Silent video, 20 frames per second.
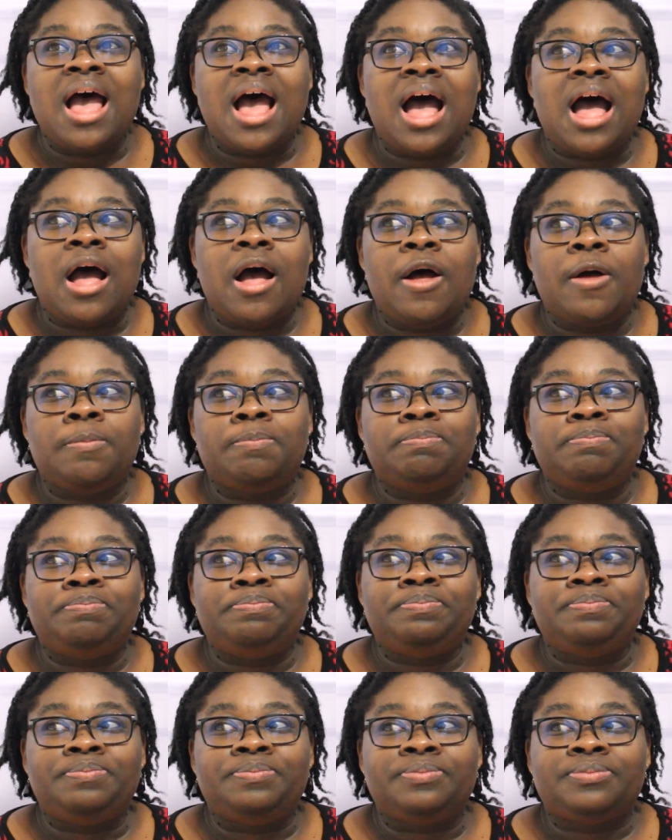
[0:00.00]

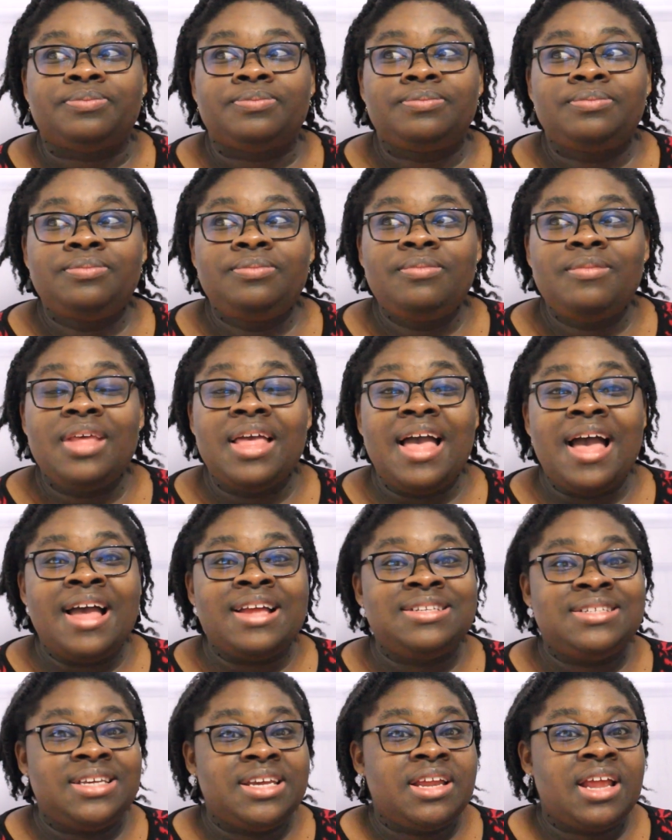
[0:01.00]

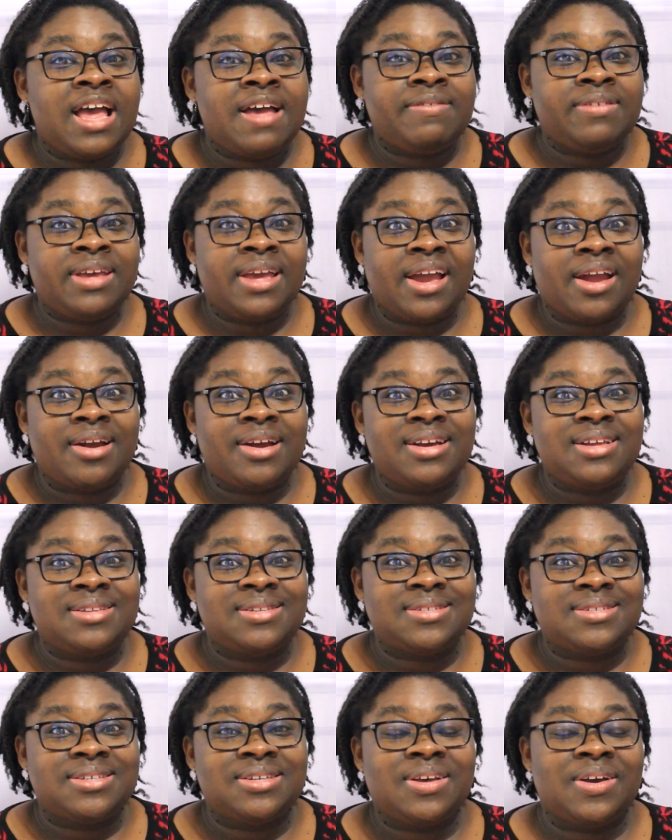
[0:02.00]
I did have
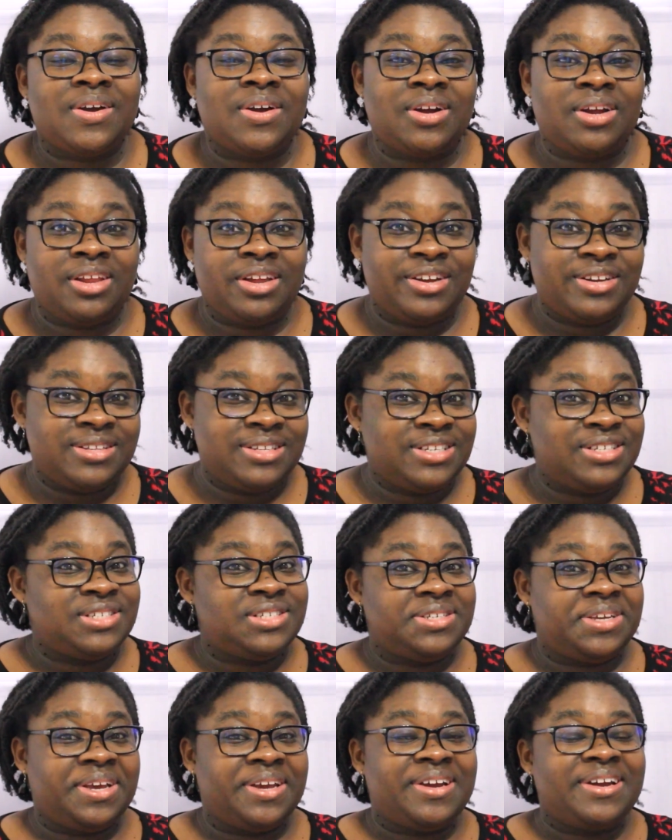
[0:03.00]
carrots earlier
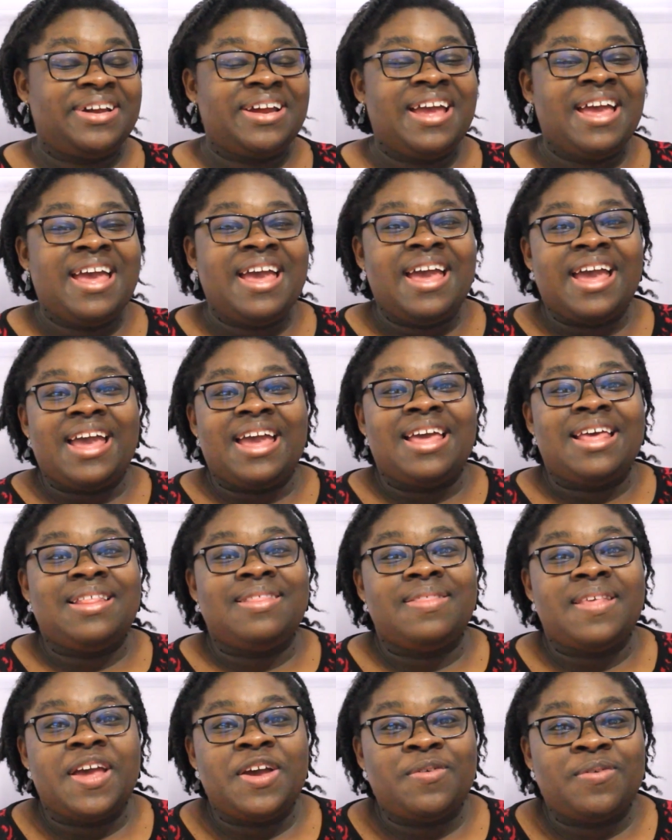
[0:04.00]
this year,
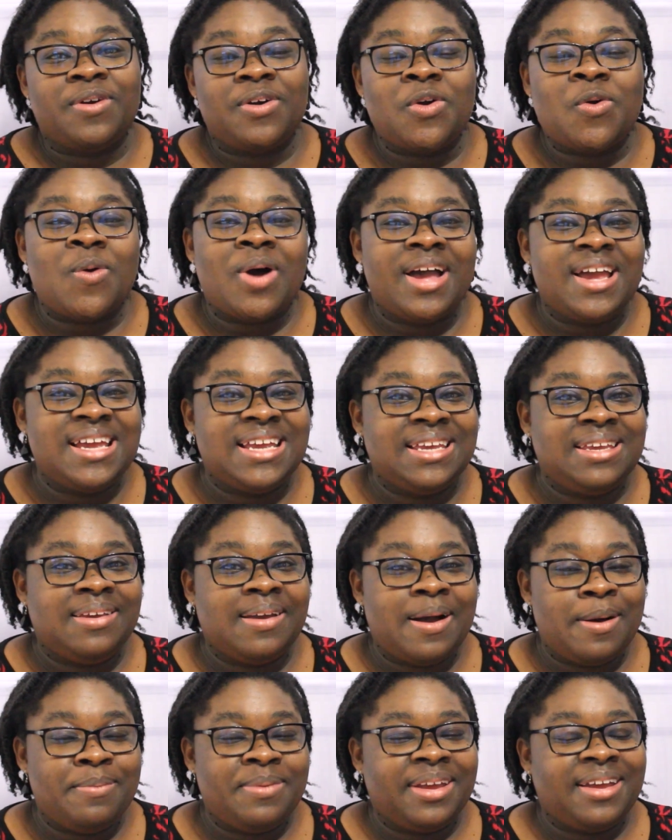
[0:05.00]
and they were quite
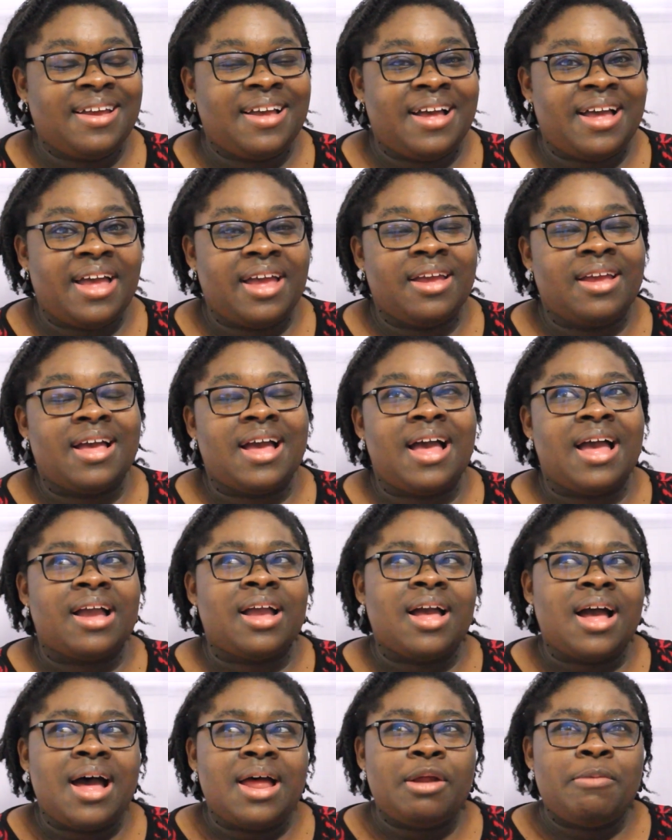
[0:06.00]
yummy. I
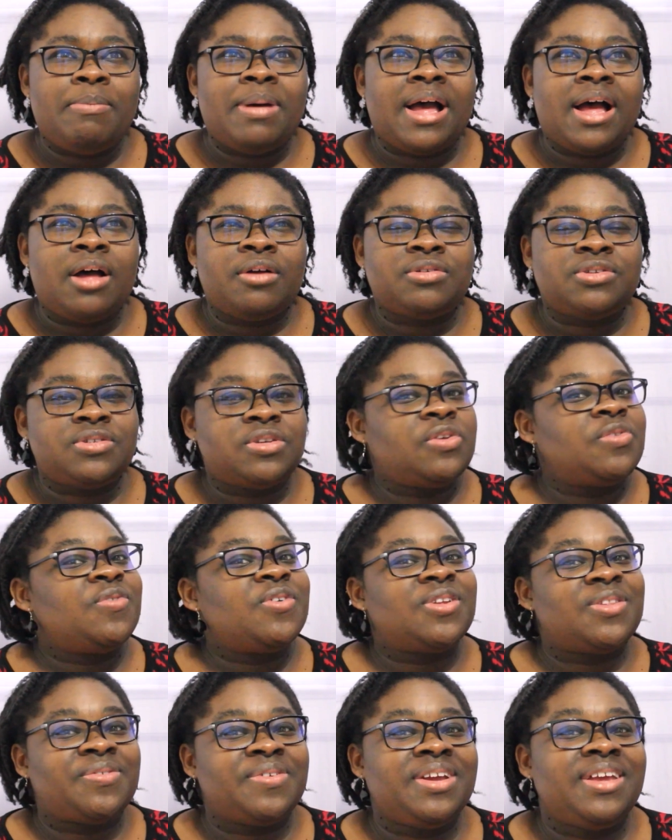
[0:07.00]
got about 2
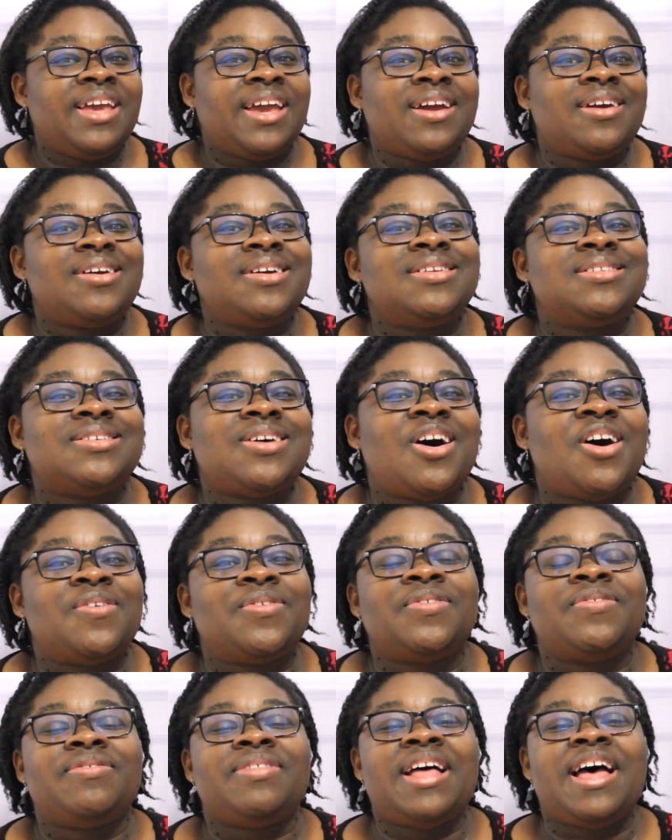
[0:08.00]
or 3 carrots
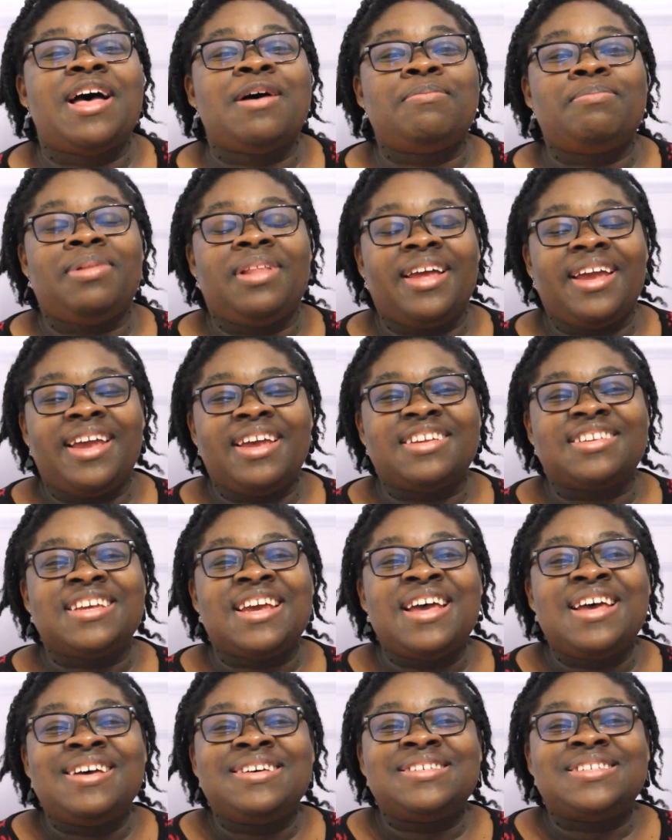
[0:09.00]
off of that plant,
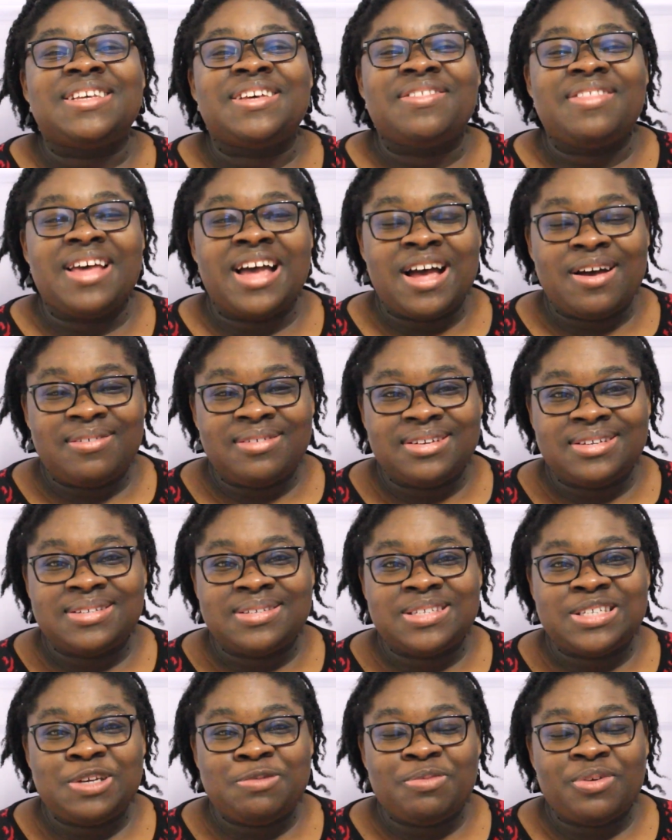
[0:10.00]
so that
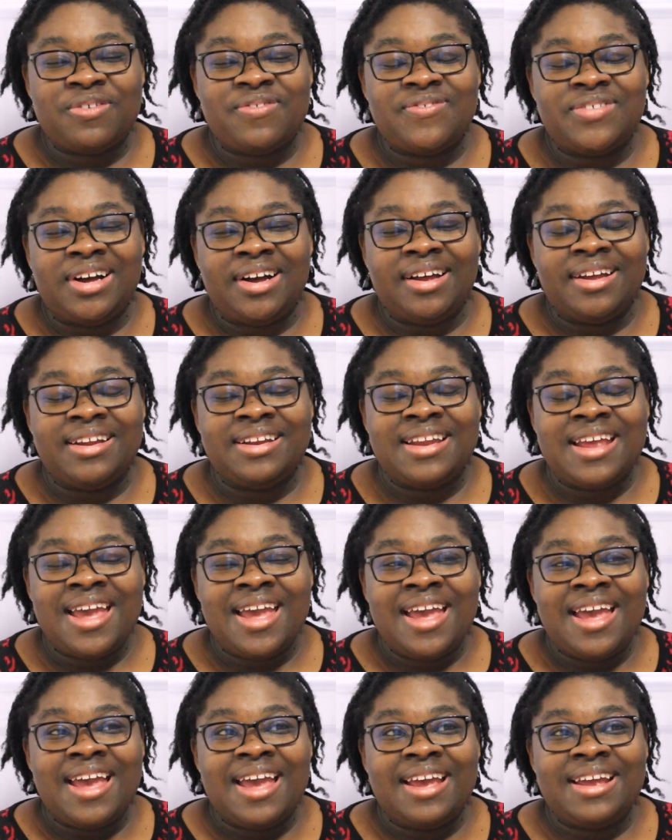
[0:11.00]
was super fun.
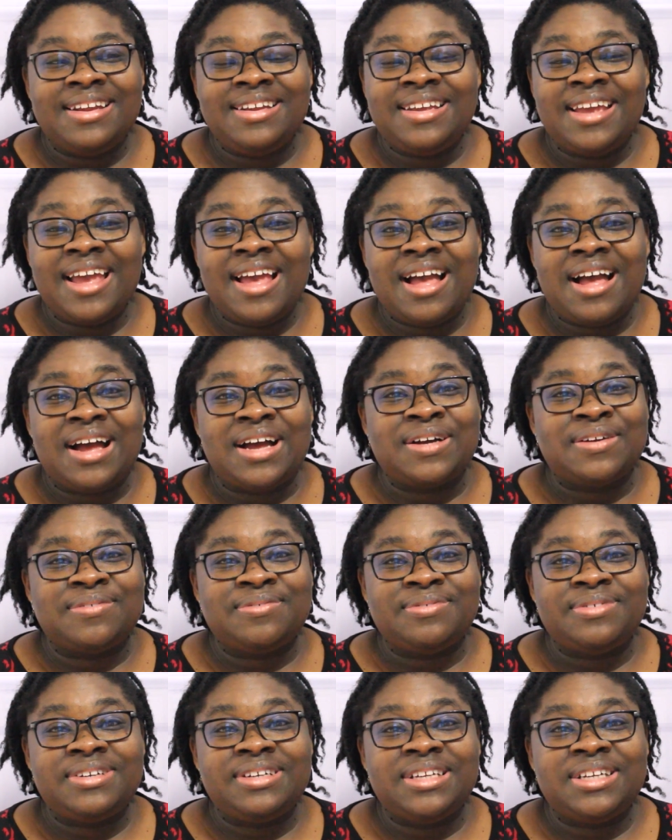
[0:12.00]
And yeah, I
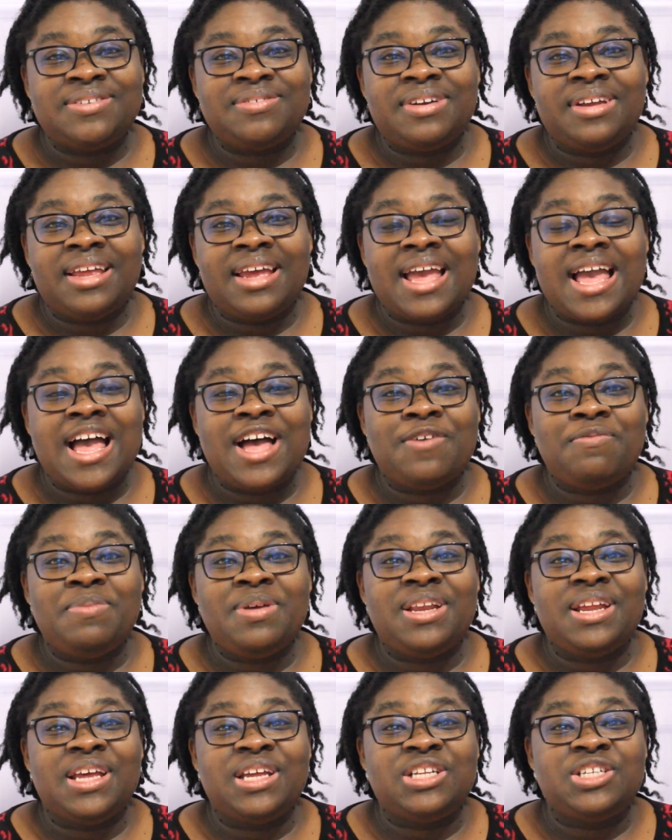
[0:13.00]
really have
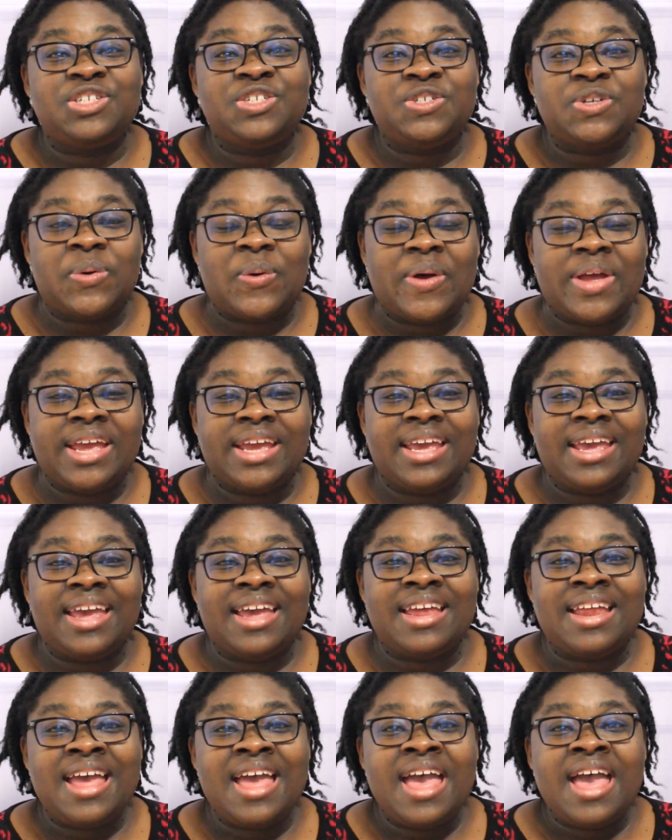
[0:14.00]
been enjoying
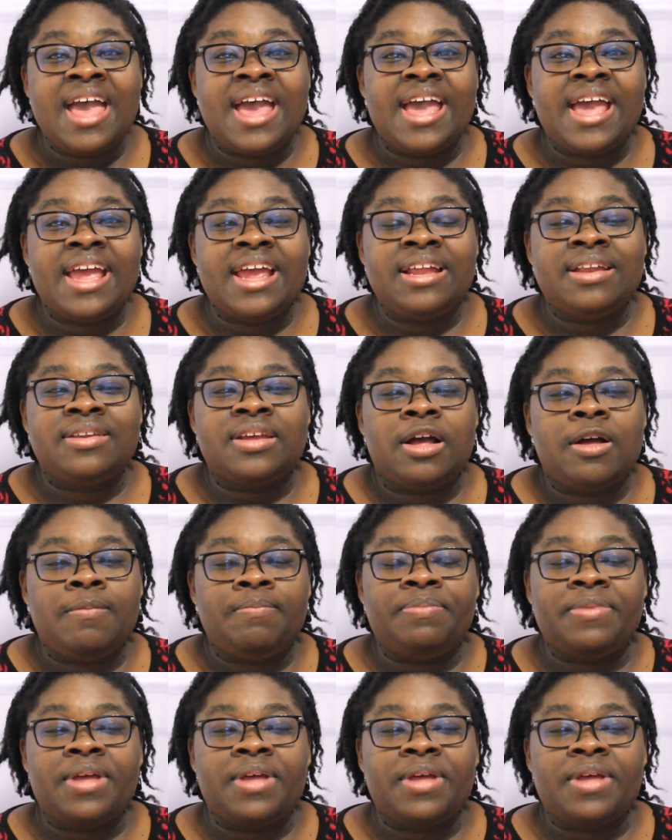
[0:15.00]
it. And